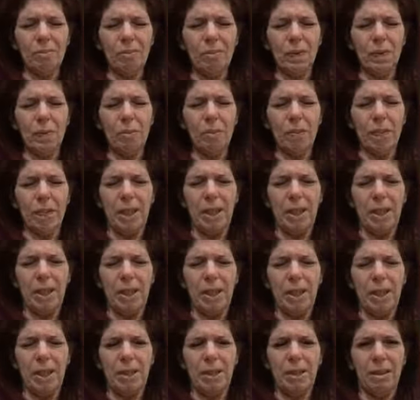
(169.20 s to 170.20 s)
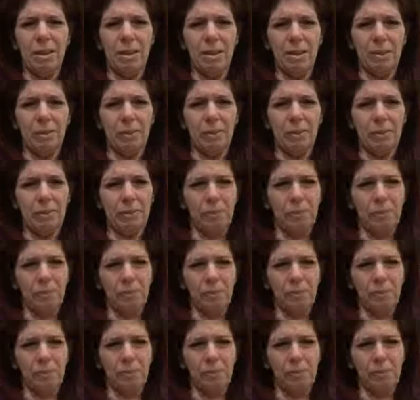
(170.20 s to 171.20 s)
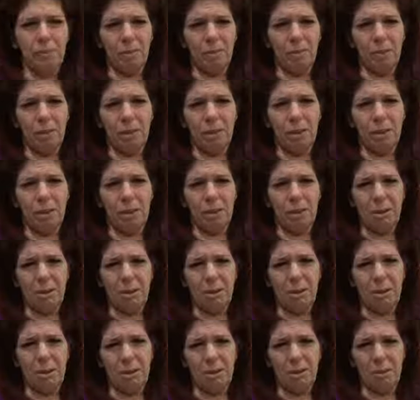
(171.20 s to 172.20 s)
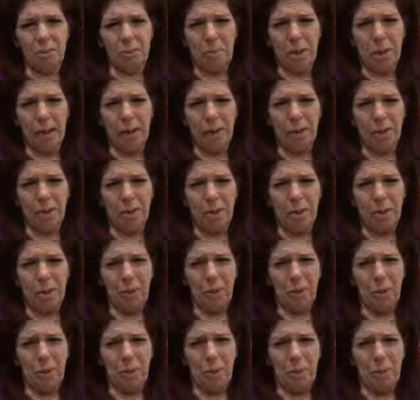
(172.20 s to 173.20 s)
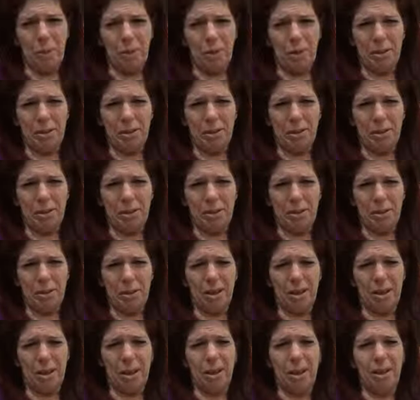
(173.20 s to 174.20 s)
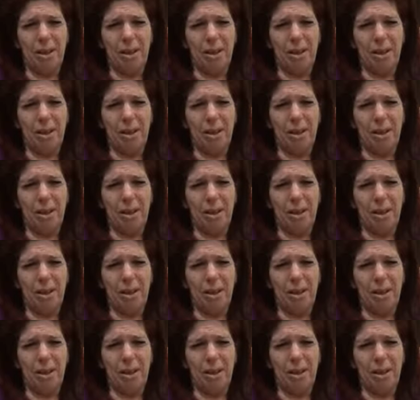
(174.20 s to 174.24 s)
but in the end, does it matter that I run a business and